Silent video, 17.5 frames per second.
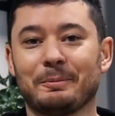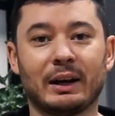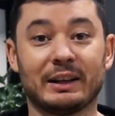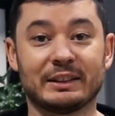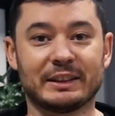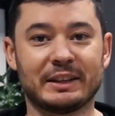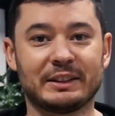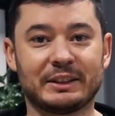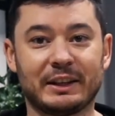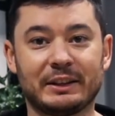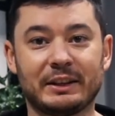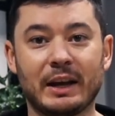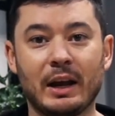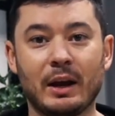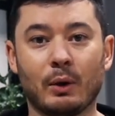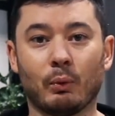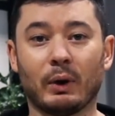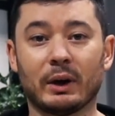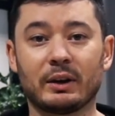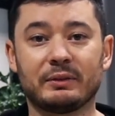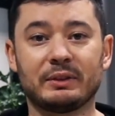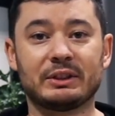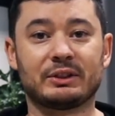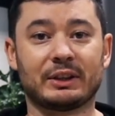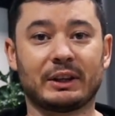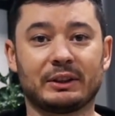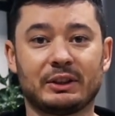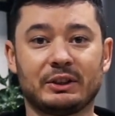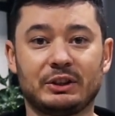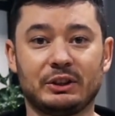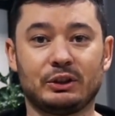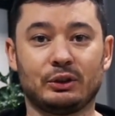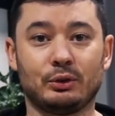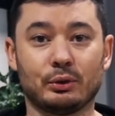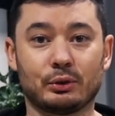As I said, one of the
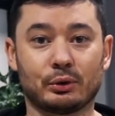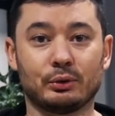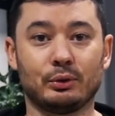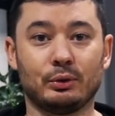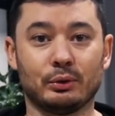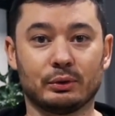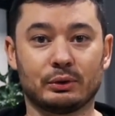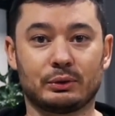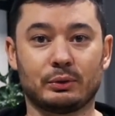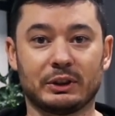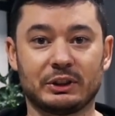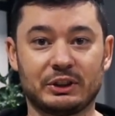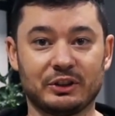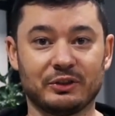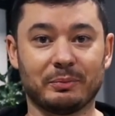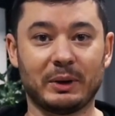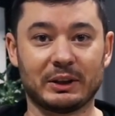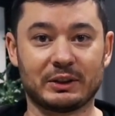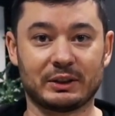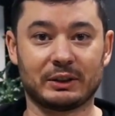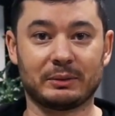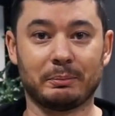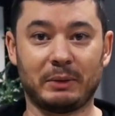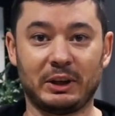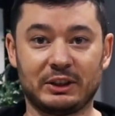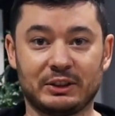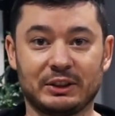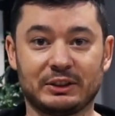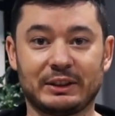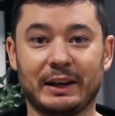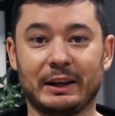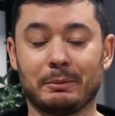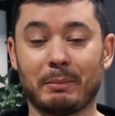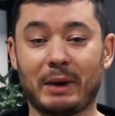strategies you should use to achieve better mixes and